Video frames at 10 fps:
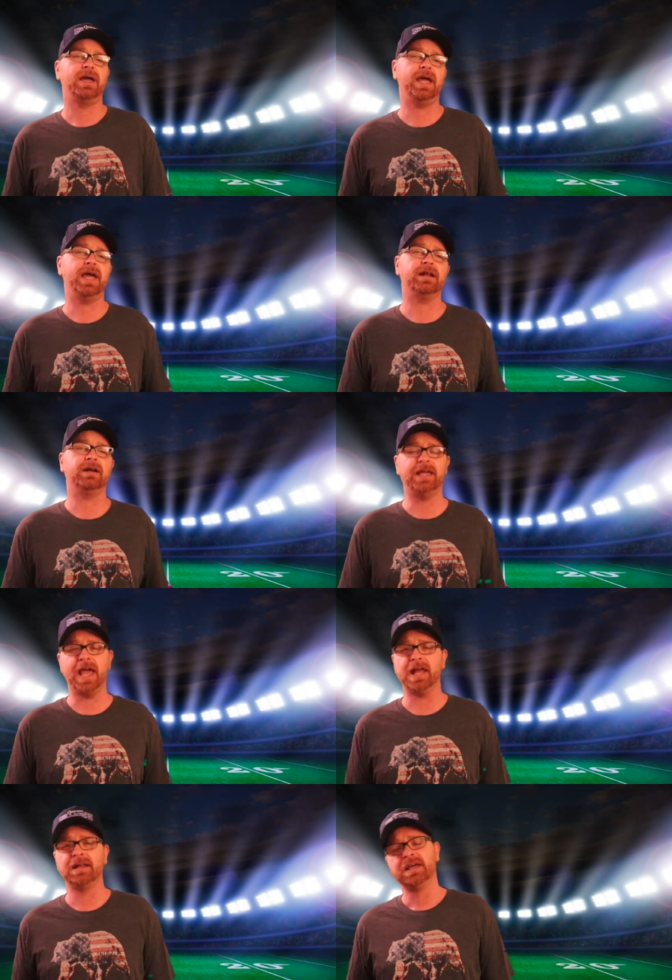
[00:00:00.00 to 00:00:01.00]
And
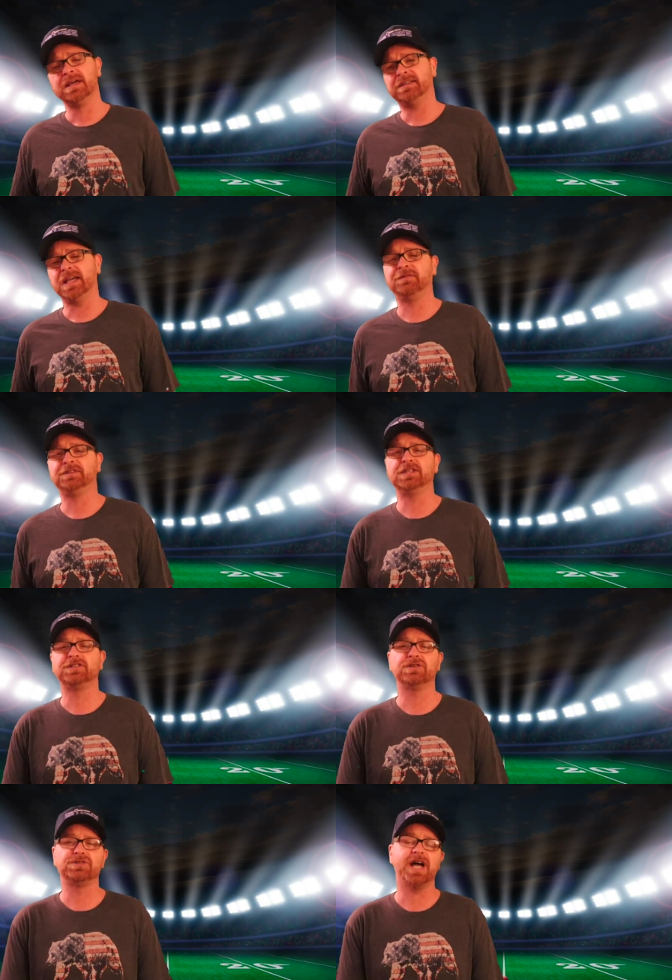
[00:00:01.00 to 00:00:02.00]
again, San
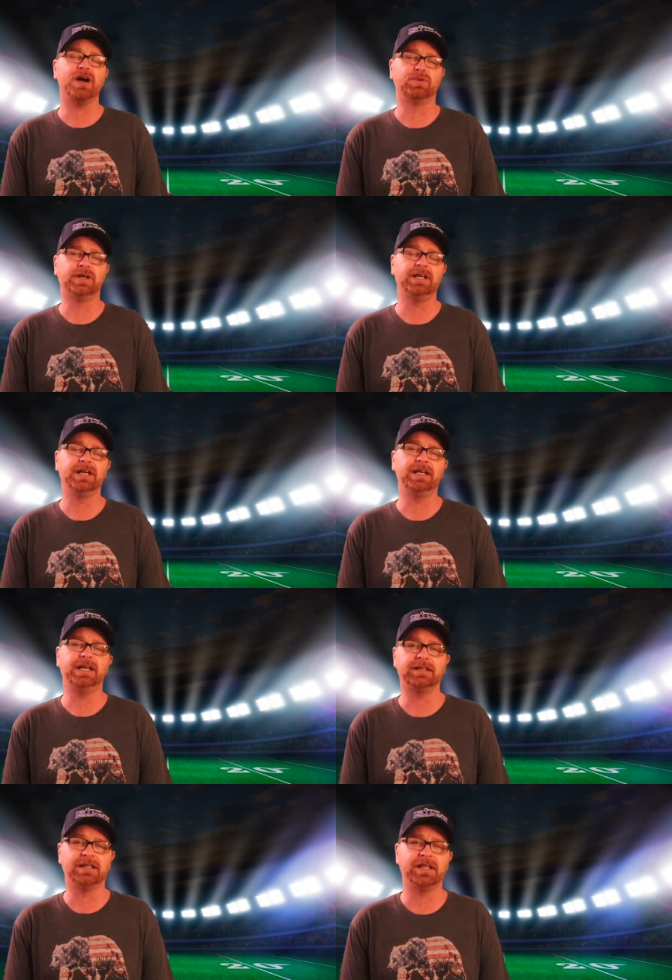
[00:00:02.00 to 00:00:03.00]
Francisco's not really going to
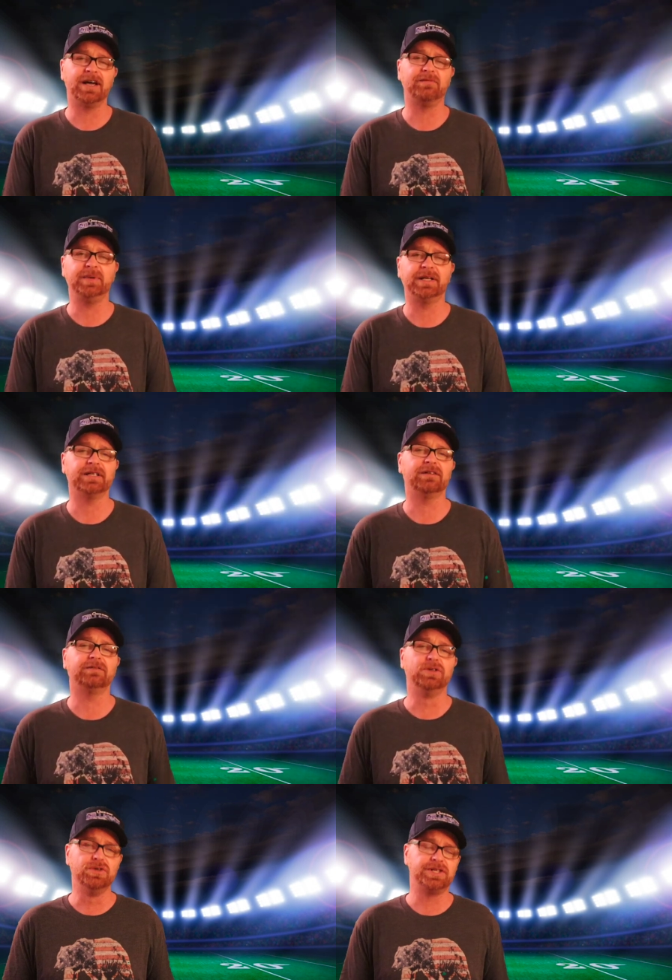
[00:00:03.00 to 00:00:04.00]
get the love because of
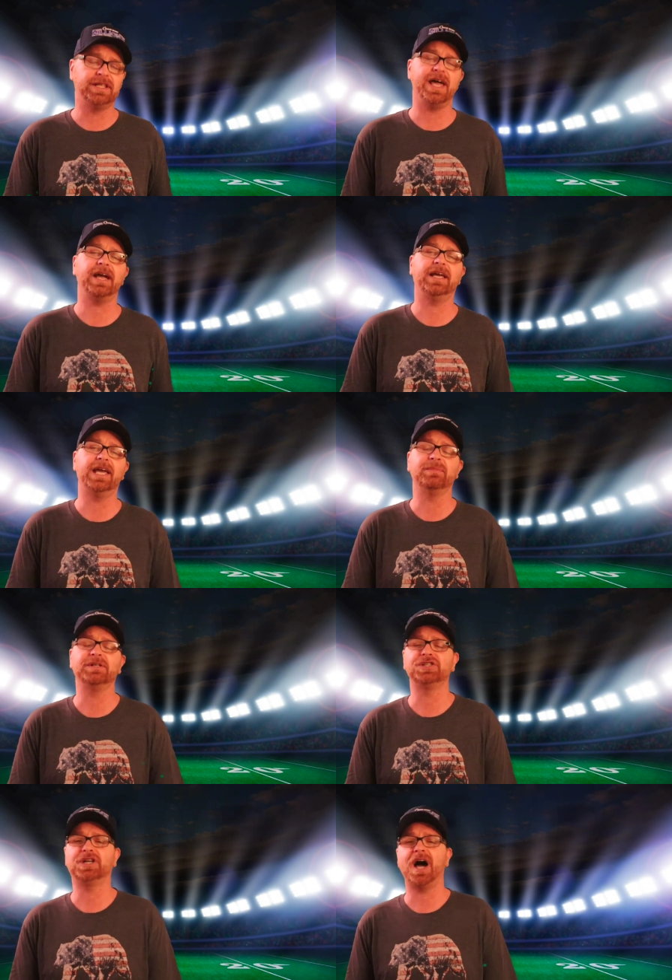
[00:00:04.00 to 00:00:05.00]
losing that game
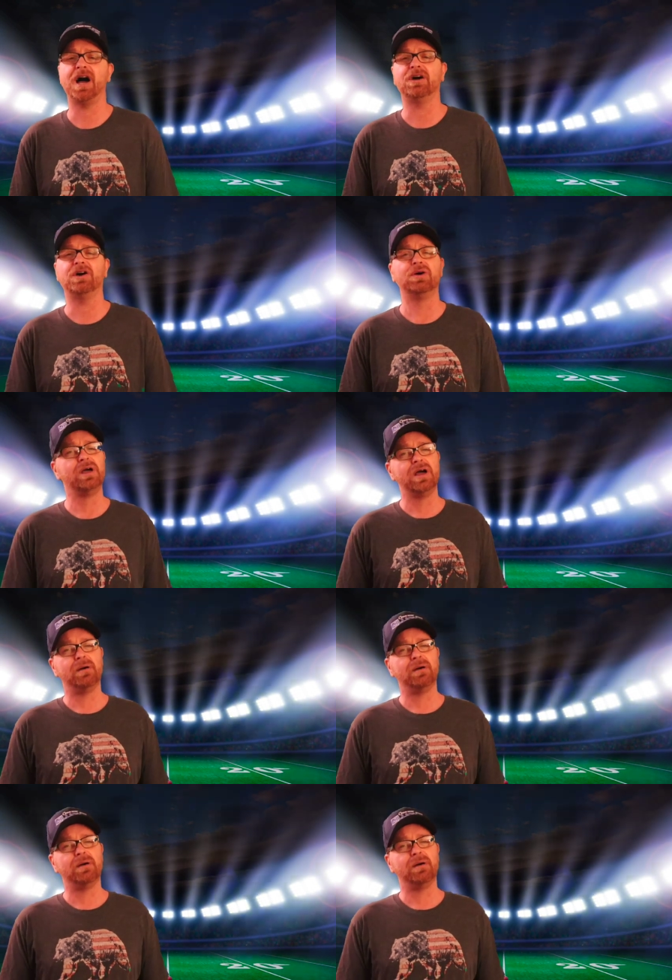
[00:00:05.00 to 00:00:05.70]
in Chicago.